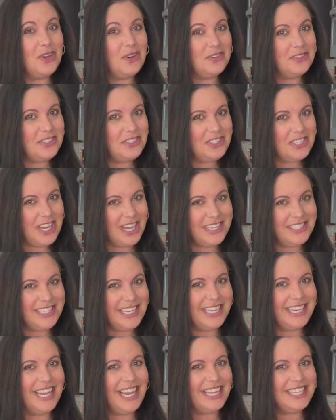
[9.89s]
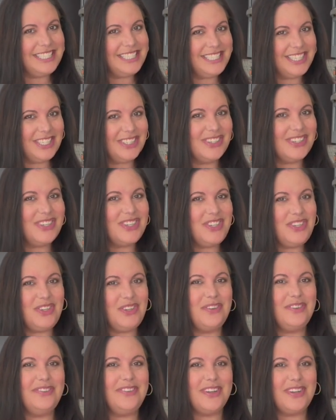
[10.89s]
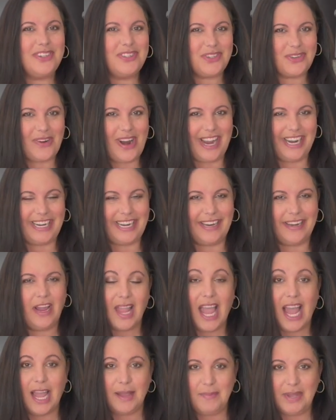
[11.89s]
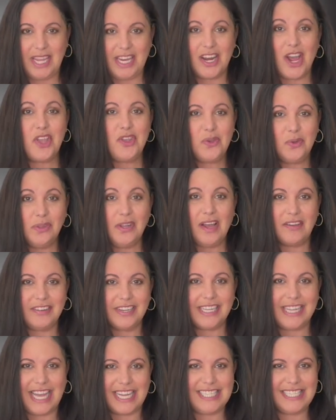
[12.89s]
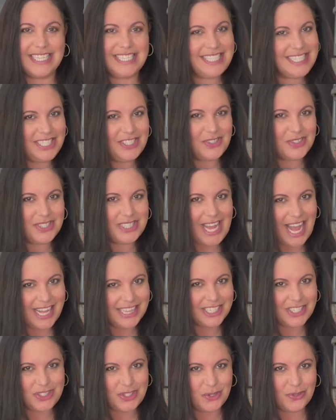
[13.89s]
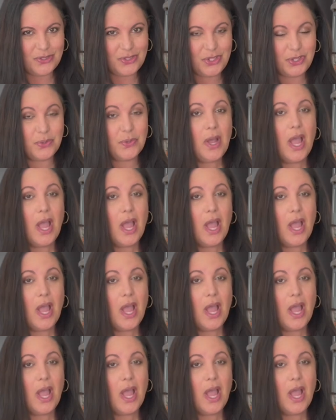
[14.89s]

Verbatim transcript: Don't judge it until you've tried it. I mean, you love a classic Caesar salad, don't you?